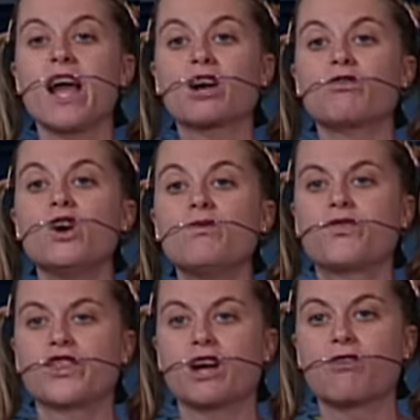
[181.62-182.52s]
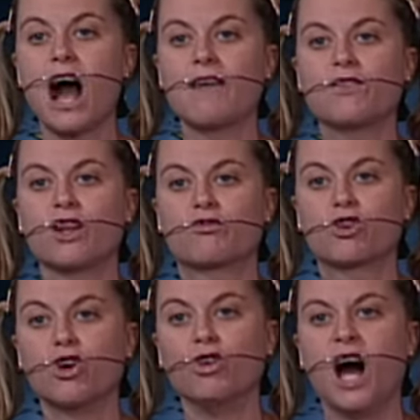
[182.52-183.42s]
make room for the arrival of
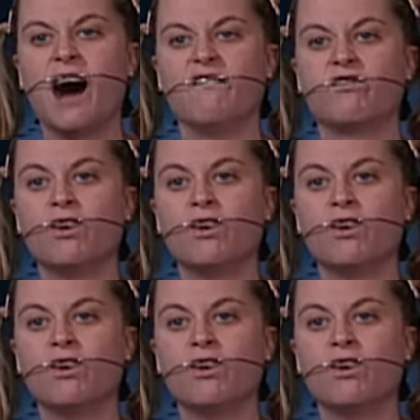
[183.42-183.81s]
true love.